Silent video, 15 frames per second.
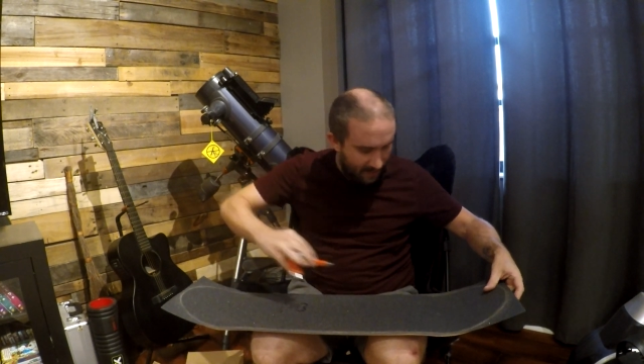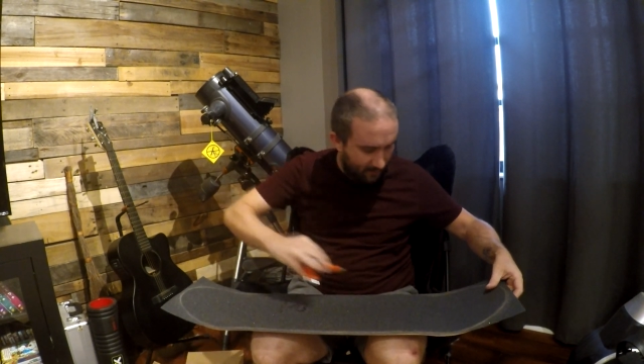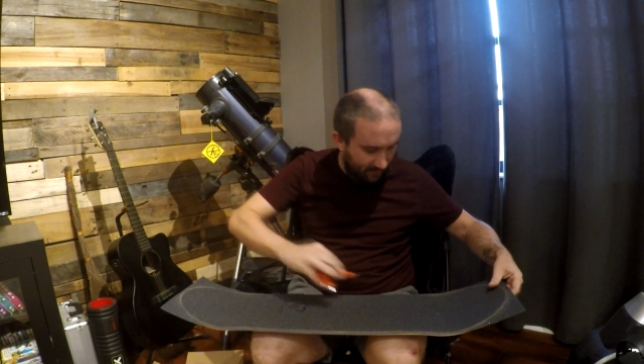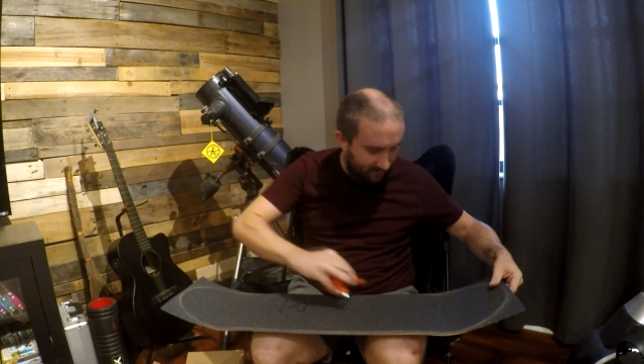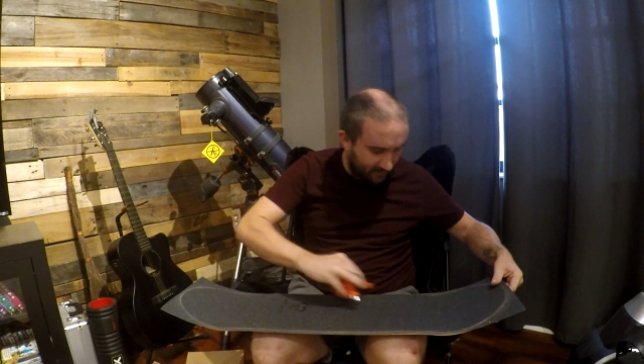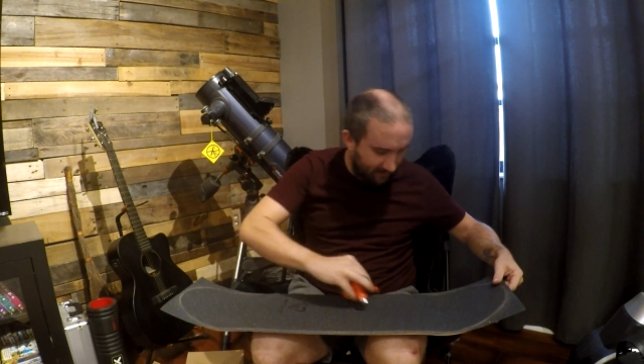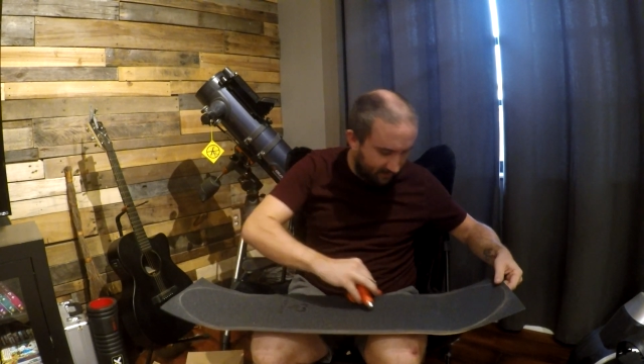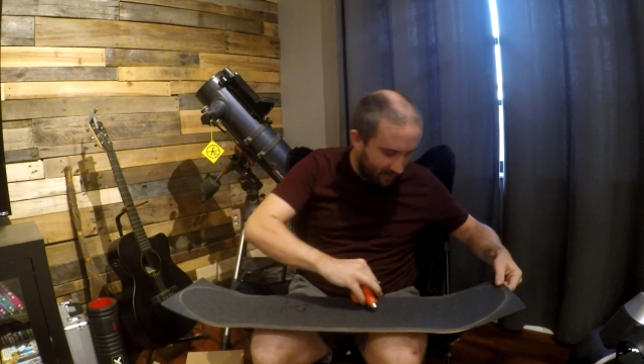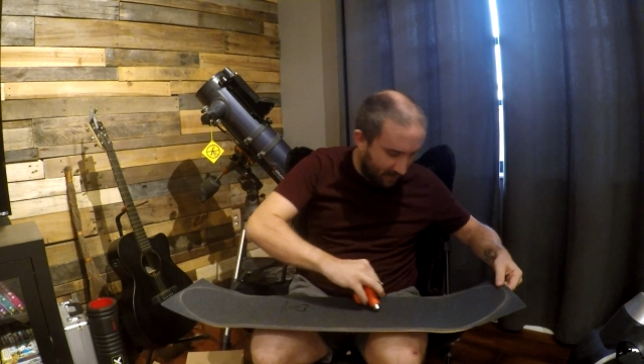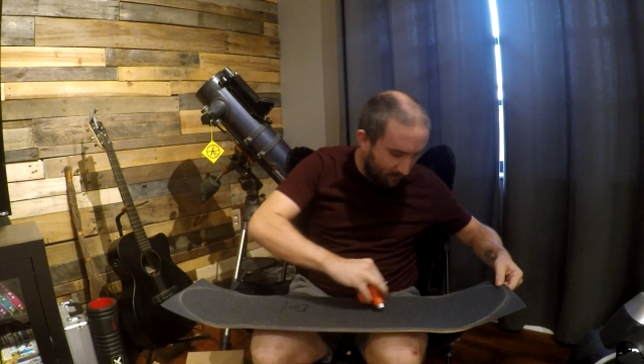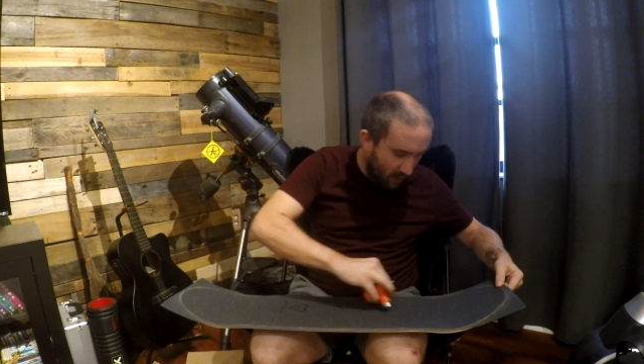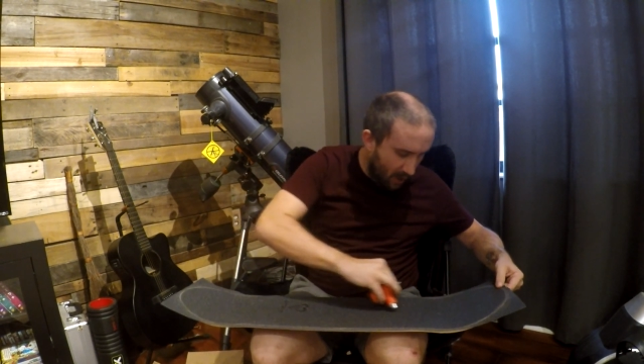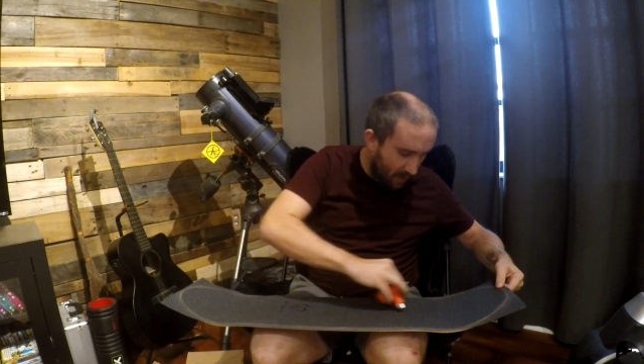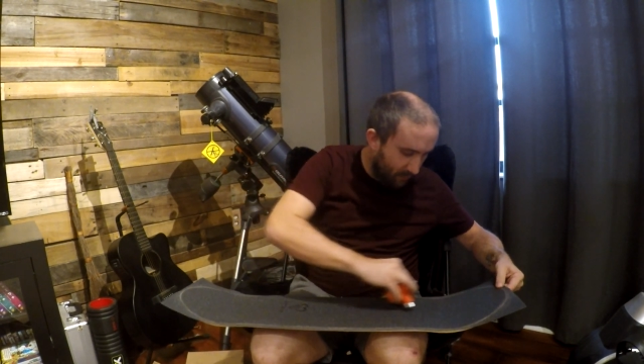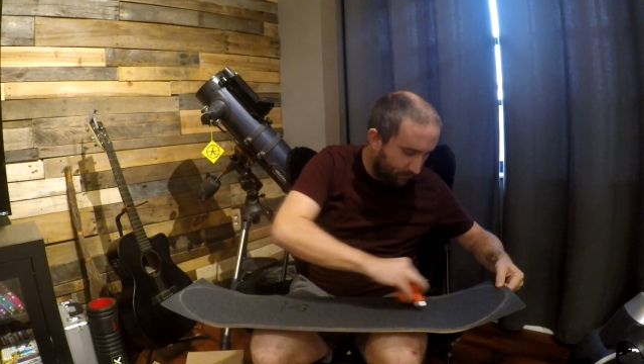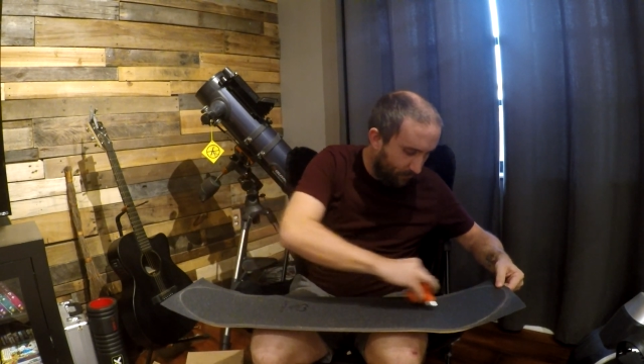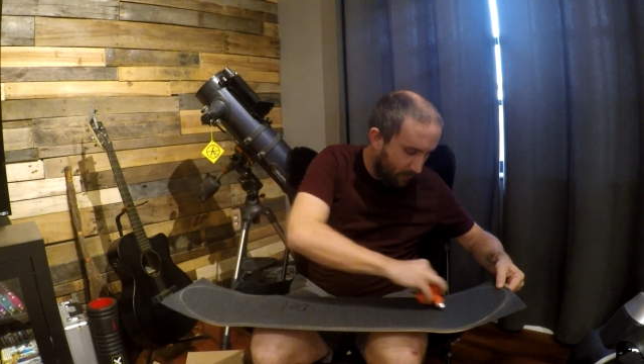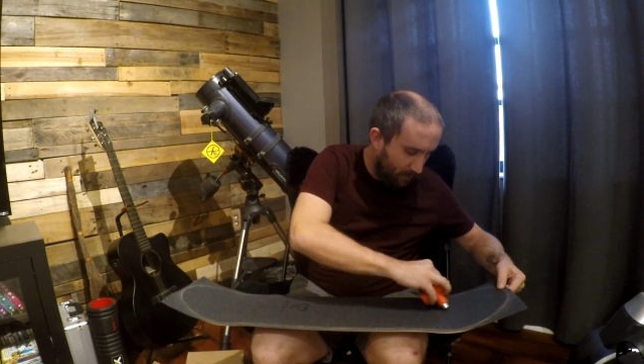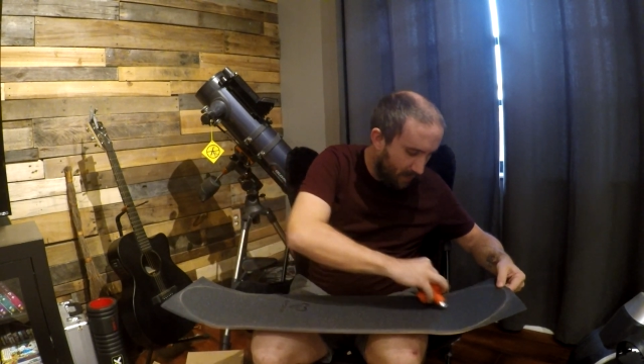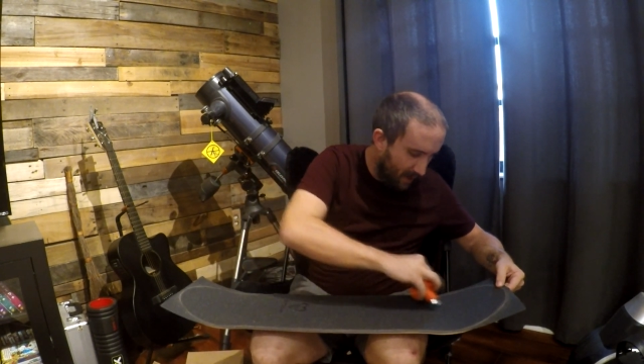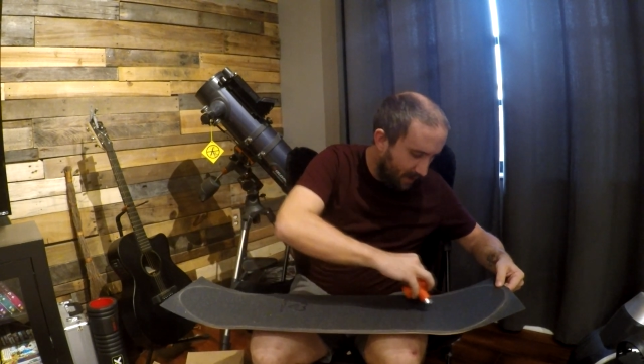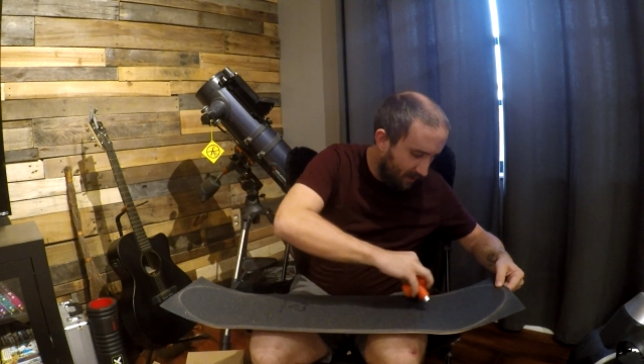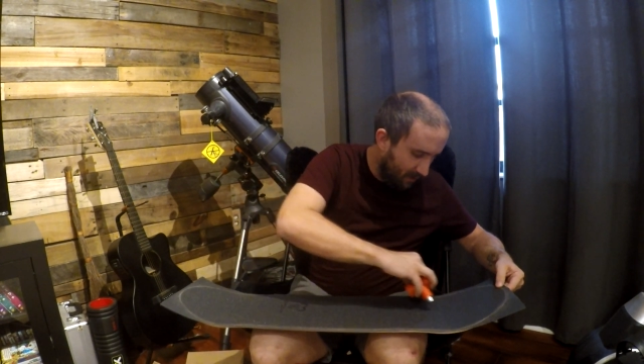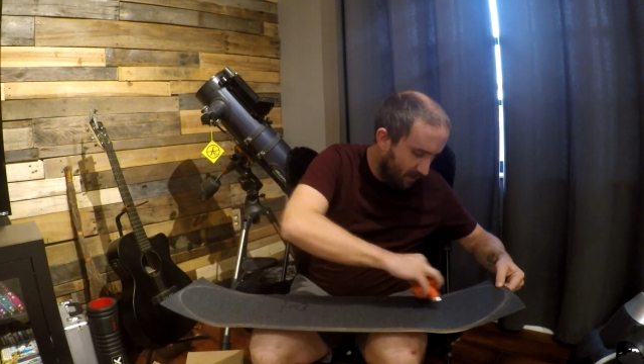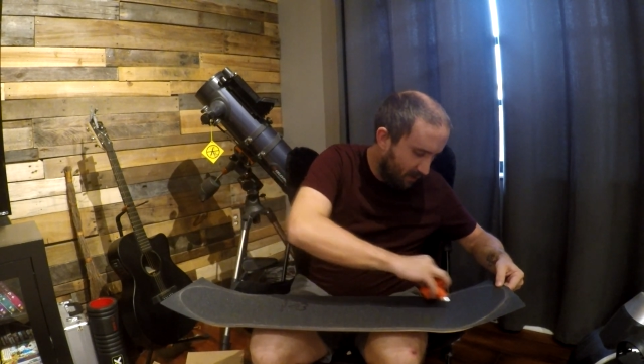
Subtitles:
the sense that I've gotten from like